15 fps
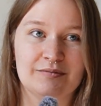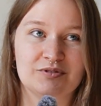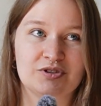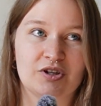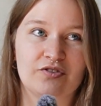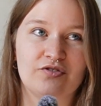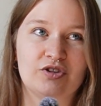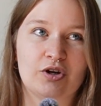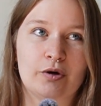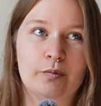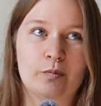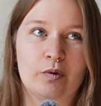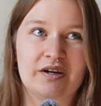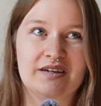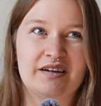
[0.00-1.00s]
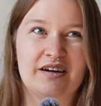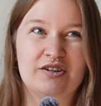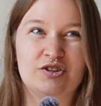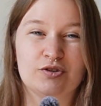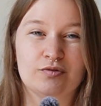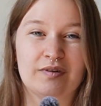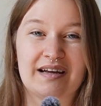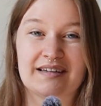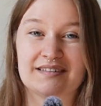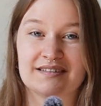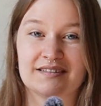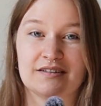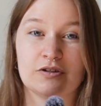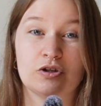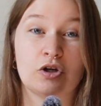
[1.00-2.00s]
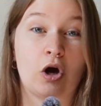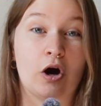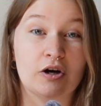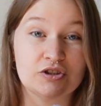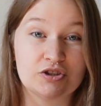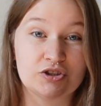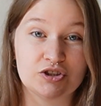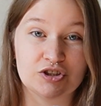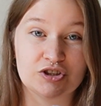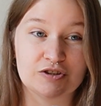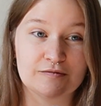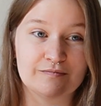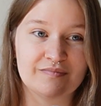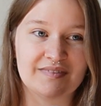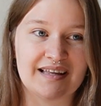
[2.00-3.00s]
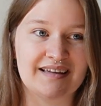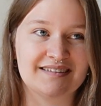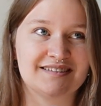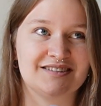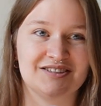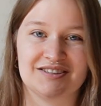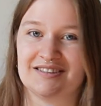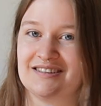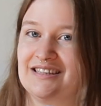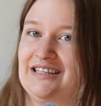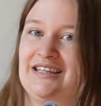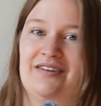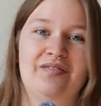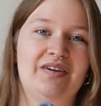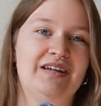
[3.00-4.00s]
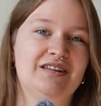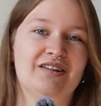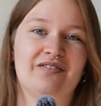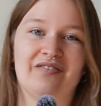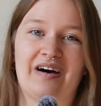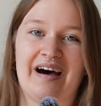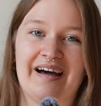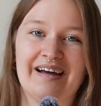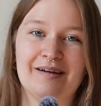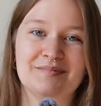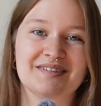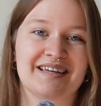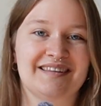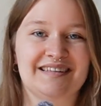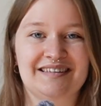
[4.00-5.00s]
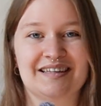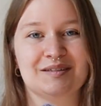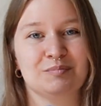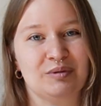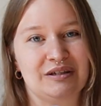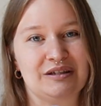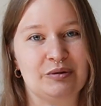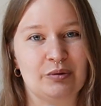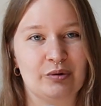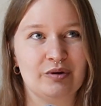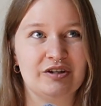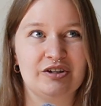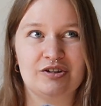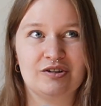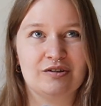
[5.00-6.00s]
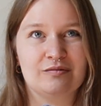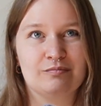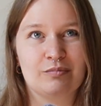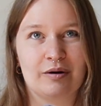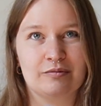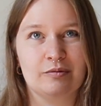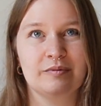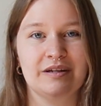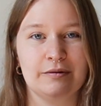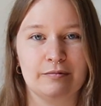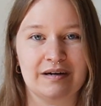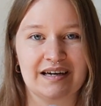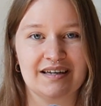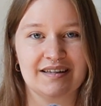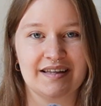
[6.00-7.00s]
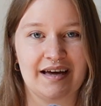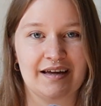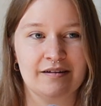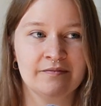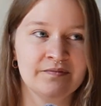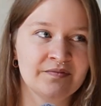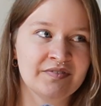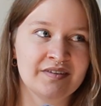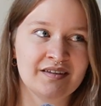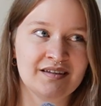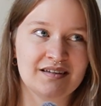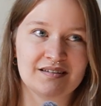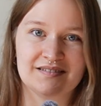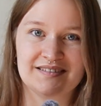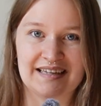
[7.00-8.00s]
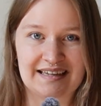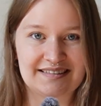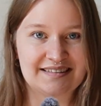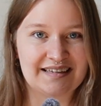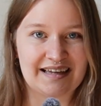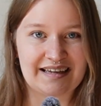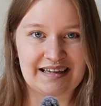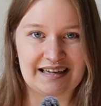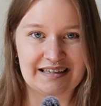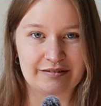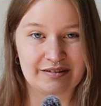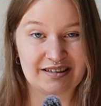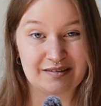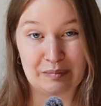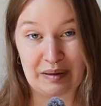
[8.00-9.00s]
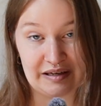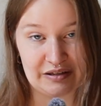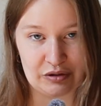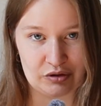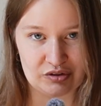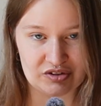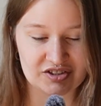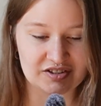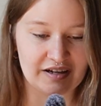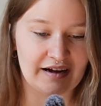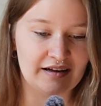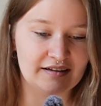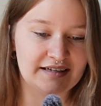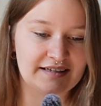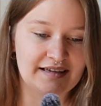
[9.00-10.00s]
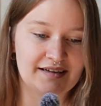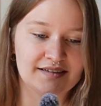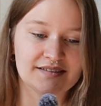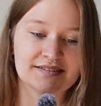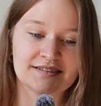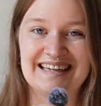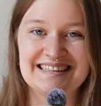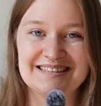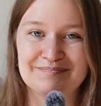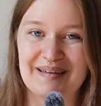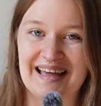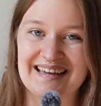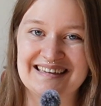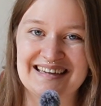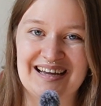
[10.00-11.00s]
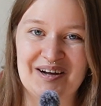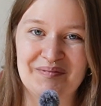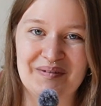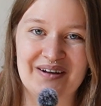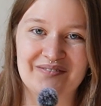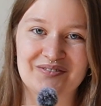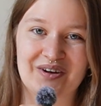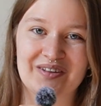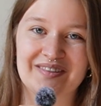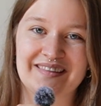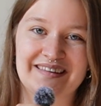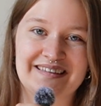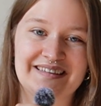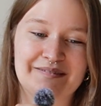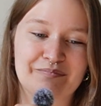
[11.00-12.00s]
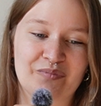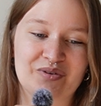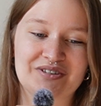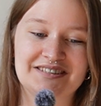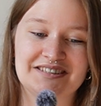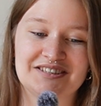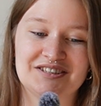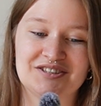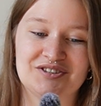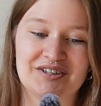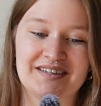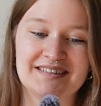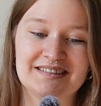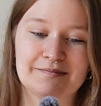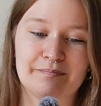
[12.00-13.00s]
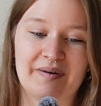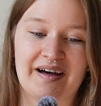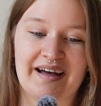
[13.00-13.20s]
So if you don't want a direct costume that's just giving the vibes, I think that's pretty cool, and you can probably wear that day to day anyway, depending on your style, I guess. Next pattern up, I've got the Morticia dress